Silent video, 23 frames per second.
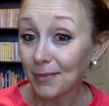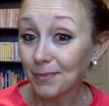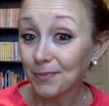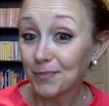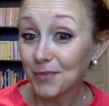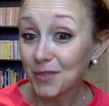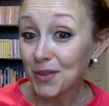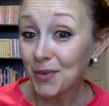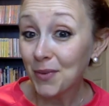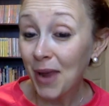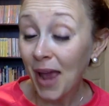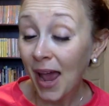
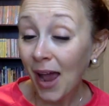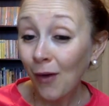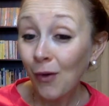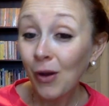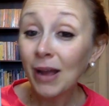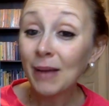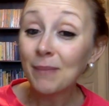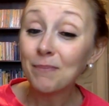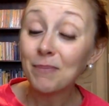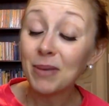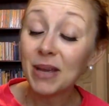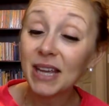So now
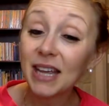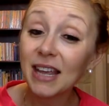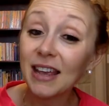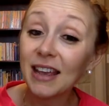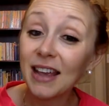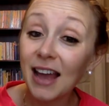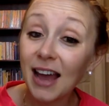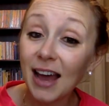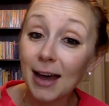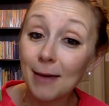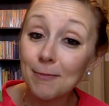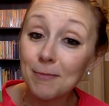I'm picking
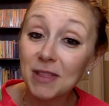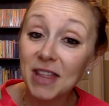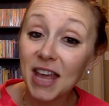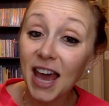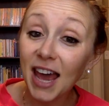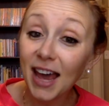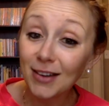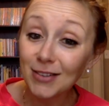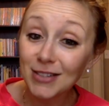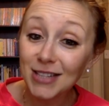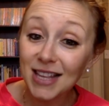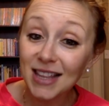up The
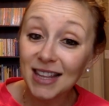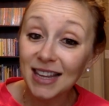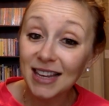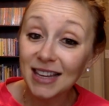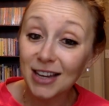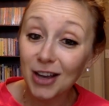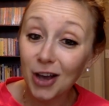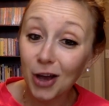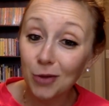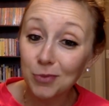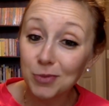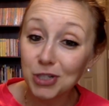House at the End
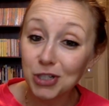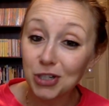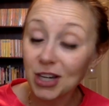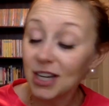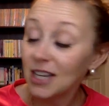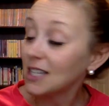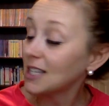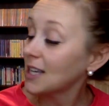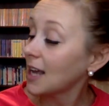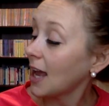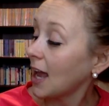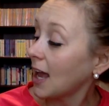of Hope
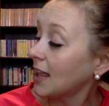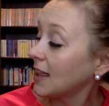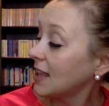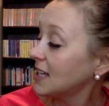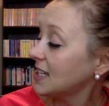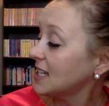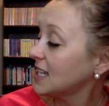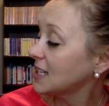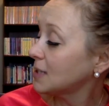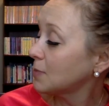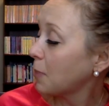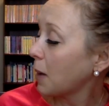Street, and this
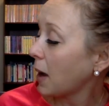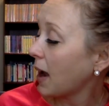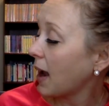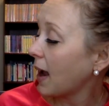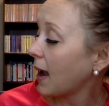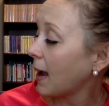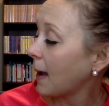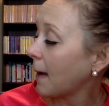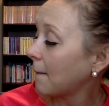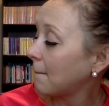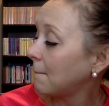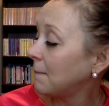is
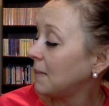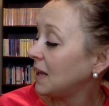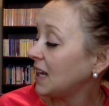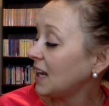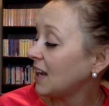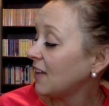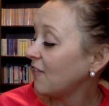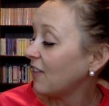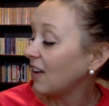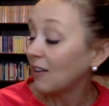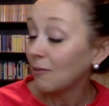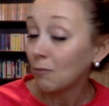by
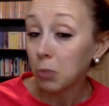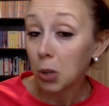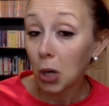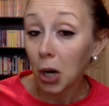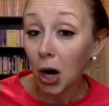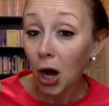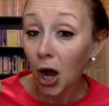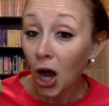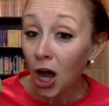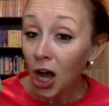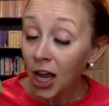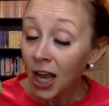Mina Van
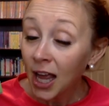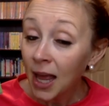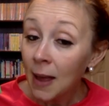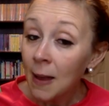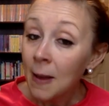Praagh.